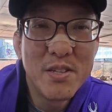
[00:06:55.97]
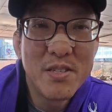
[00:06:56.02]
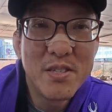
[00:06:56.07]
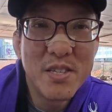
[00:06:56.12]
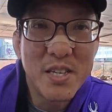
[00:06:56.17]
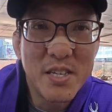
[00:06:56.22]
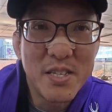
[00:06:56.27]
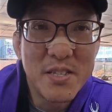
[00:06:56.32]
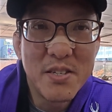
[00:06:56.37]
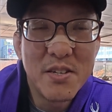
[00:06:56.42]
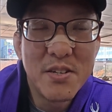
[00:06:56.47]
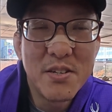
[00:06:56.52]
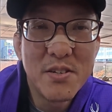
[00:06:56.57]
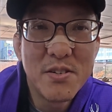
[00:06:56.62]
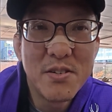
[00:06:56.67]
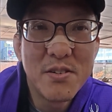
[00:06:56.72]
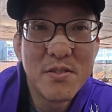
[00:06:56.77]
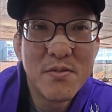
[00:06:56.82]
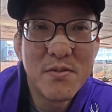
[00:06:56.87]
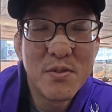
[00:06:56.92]
it's
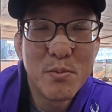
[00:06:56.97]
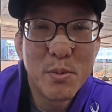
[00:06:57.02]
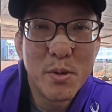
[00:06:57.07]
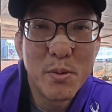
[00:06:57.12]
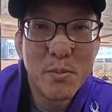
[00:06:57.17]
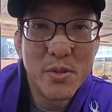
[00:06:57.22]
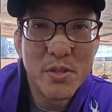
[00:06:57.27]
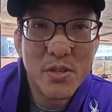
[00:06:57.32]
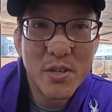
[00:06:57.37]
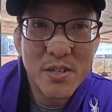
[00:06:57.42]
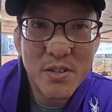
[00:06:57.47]
easier for people to